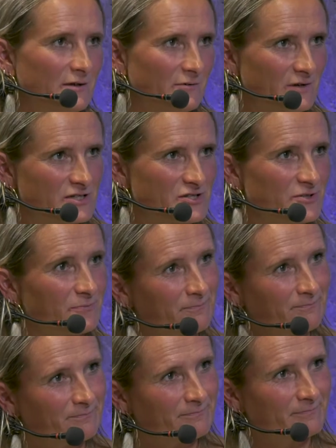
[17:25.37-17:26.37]
Russia?
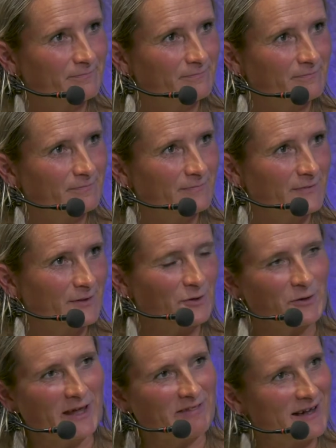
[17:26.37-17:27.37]
Do
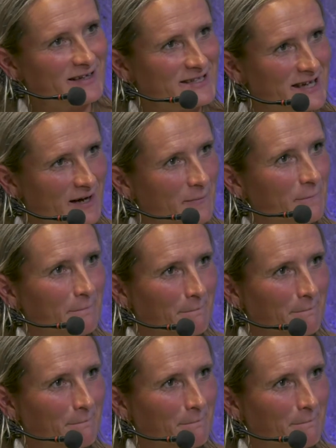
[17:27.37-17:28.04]
you get the idea?